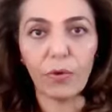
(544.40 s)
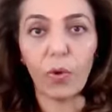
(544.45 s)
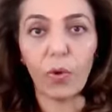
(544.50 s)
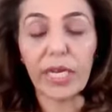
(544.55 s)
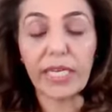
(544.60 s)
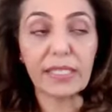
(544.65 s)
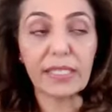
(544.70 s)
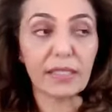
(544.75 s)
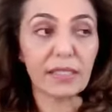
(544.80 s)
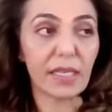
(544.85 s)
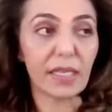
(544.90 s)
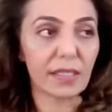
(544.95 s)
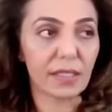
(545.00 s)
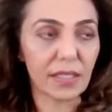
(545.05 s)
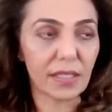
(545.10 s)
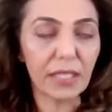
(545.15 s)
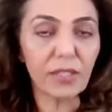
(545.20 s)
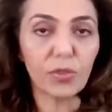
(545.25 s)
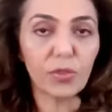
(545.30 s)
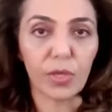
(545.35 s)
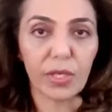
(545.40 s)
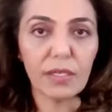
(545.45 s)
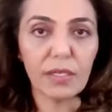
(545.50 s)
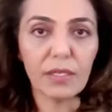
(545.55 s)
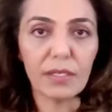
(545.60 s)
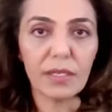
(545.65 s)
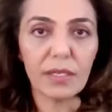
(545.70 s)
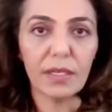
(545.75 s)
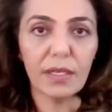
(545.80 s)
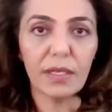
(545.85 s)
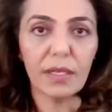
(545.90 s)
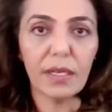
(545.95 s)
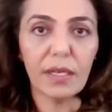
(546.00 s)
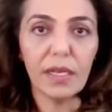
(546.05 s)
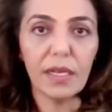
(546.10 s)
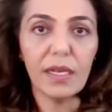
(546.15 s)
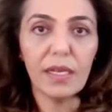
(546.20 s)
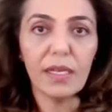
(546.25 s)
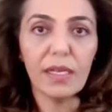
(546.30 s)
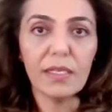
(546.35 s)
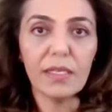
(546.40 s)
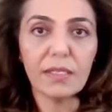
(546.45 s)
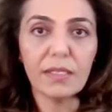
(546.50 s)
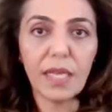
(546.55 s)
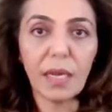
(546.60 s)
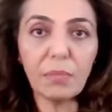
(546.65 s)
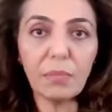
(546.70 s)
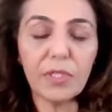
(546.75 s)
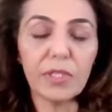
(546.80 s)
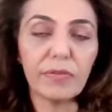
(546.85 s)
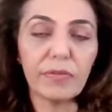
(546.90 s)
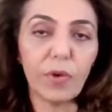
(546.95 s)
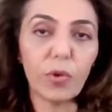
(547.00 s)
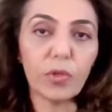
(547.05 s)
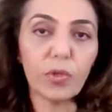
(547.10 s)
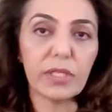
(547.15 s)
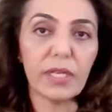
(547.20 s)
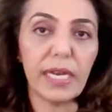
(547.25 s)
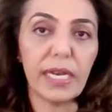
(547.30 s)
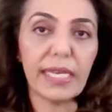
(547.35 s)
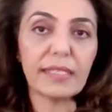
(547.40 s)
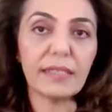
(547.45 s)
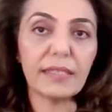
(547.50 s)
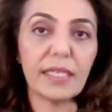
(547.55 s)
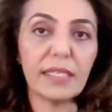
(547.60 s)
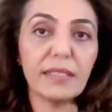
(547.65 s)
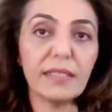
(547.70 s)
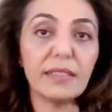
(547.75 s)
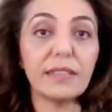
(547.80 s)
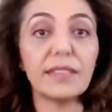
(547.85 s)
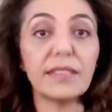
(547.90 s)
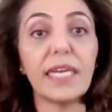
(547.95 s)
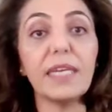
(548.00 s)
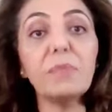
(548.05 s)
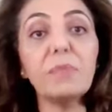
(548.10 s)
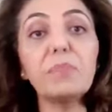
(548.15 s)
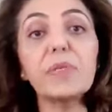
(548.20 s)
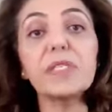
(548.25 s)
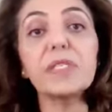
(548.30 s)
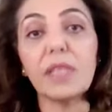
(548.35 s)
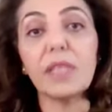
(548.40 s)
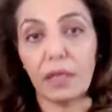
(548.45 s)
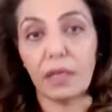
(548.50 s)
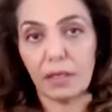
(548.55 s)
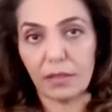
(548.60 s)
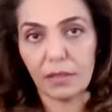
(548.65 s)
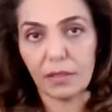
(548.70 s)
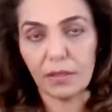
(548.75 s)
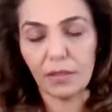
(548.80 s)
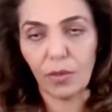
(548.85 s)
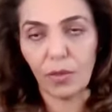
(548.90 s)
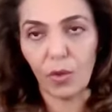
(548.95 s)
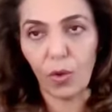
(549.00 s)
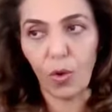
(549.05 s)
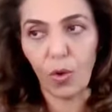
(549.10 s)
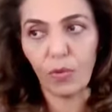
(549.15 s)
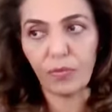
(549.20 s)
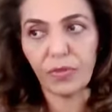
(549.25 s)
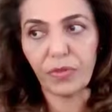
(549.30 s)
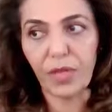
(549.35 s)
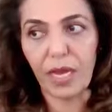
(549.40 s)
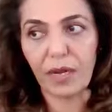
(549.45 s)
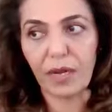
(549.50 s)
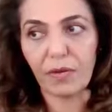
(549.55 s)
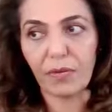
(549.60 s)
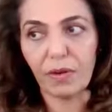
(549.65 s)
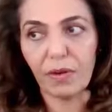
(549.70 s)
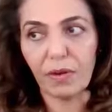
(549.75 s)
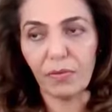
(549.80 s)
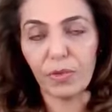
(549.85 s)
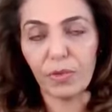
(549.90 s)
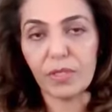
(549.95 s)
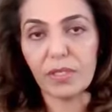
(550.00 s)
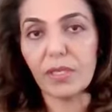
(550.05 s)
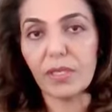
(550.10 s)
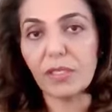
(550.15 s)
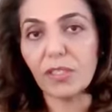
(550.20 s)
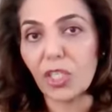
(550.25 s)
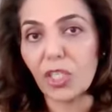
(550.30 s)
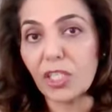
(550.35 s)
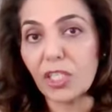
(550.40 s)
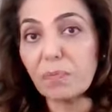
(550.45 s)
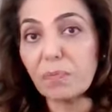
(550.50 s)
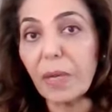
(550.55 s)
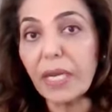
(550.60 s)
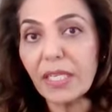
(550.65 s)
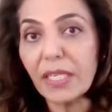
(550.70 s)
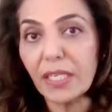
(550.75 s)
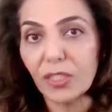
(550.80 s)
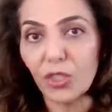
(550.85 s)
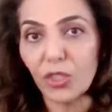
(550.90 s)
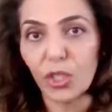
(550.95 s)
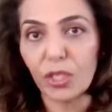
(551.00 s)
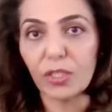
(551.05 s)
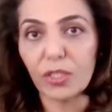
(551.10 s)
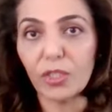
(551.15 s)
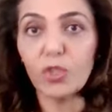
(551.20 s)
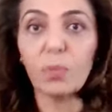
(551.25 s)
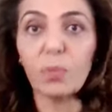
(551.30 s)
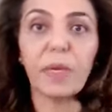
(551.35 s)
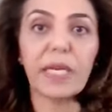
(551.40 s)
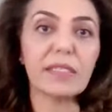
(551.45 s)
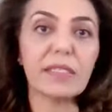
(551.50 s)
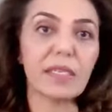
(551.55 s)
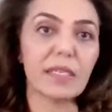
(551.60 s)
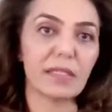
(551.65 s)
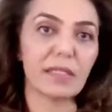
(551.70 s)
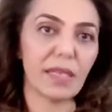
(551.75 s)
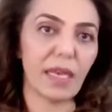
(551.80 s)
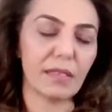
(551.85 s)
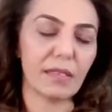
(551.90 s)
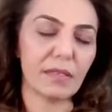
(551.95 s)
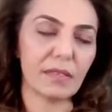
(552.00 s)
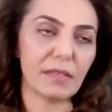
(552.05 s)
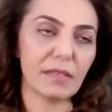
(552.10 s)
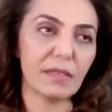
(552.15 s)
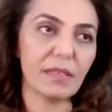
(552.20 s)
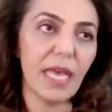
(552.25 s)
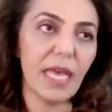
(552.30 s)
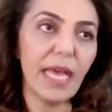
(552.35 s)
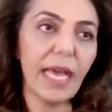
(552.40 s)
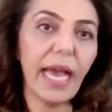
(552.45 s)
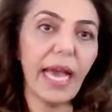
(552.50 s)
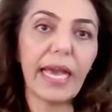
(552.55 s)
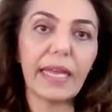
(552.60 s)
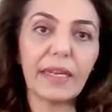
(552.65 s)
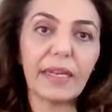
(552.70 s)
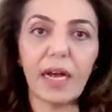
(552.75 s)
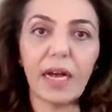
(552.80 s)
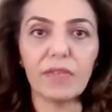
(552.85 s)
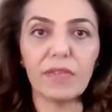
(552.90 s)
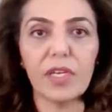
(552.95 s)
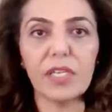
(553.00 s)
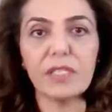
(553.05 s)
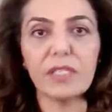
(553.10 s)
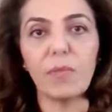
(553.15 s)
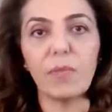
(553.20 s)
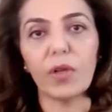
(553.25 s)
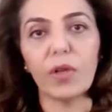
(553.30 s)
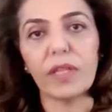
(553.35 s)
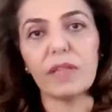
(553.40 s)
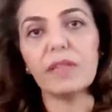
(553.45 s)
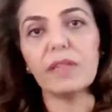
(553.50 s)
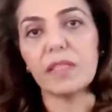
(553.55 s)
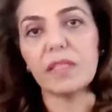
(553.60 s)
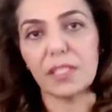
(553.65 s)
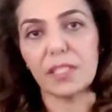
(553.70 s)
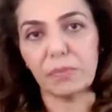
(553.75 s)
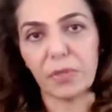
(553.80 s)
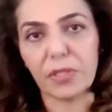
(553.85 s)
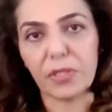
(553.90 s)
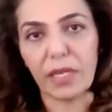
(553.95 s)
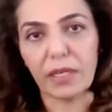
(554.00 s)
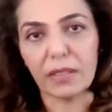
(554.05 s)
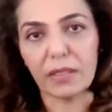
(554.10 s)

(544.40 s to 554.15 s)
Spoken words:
for 86 countries, some devote less than 10% of their research expenditure to basic sciences and others more than 30%.